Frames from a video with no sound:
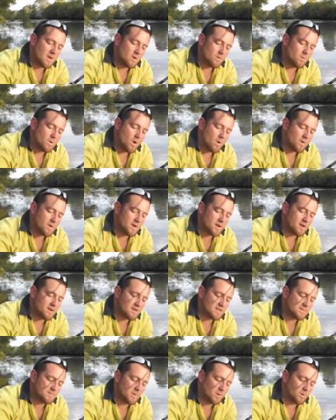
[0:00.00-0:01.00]
roll your,
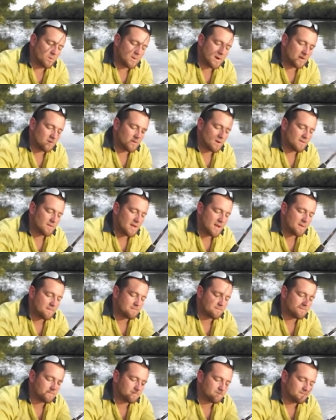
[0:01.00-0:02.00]
your spool around like that
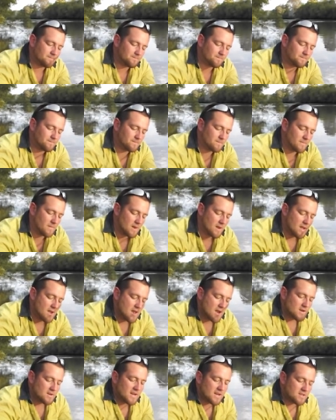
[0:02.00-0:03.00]

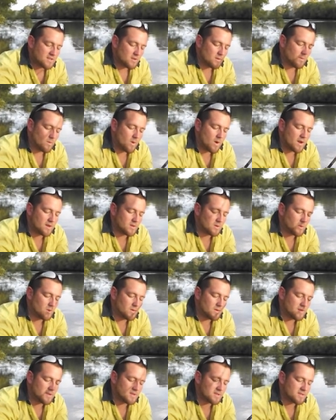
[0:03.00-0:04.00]
to get to the right
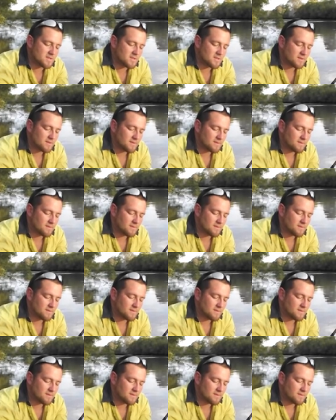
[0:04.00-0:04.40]
tautness,